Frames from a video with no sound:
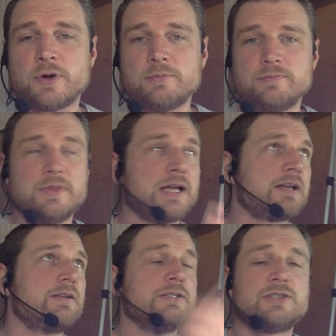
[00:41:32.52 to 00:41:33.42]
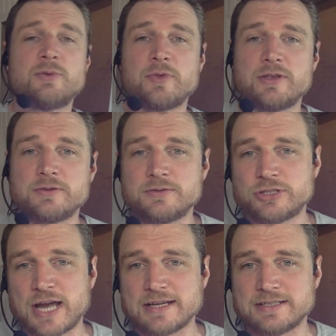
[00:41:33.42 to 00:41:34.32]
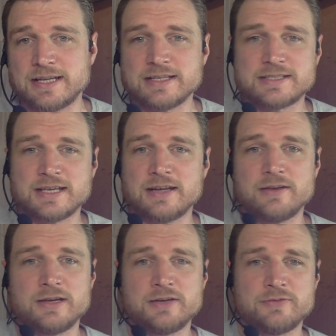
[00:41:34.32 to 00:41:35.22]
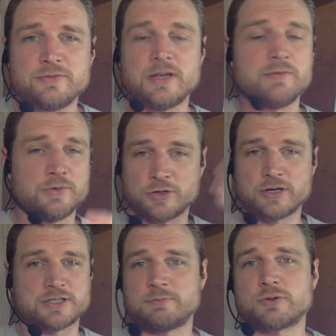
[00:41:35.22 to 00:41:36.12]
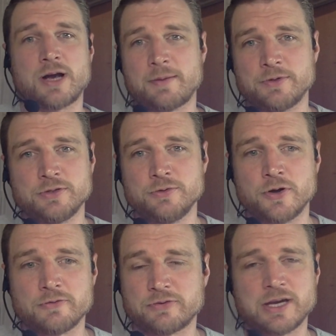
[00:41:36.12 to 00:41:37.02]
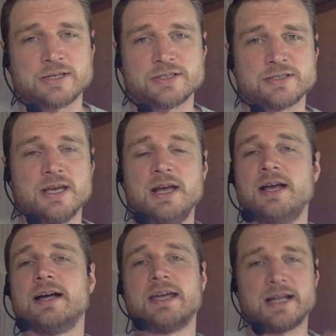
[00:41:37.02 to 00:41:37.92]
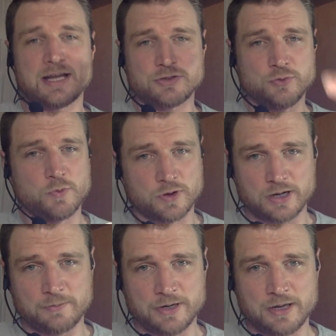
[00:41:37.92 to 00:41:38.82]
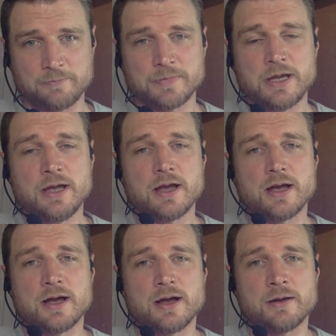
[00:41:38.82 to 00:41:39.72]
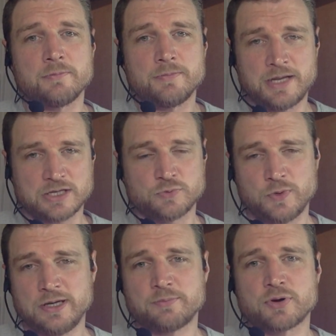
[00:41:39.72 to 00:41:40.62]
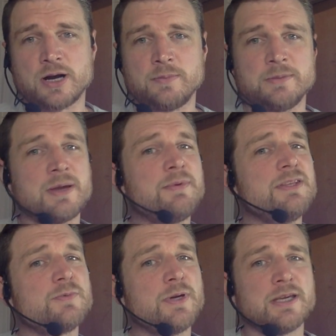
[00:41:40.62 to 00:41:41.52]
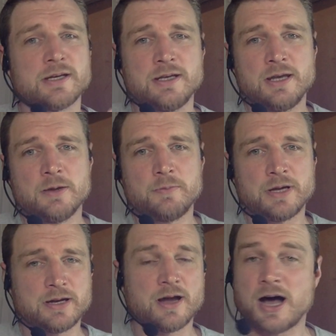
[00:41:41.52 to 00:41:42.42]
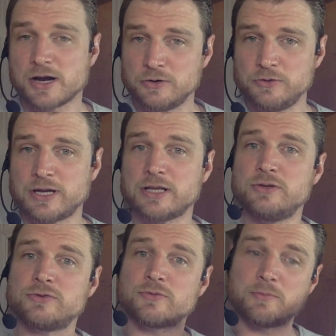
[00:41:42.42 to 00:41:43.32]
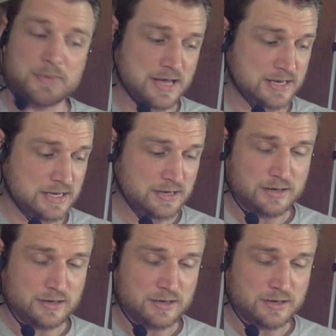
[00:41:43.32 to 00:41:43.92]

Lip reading: you want, like some of the chat today said, if they're going to subscribe and do notifications. Again, I got 2 more coming up next week, probably, maybe this weekend. But a hot glue gun I use for my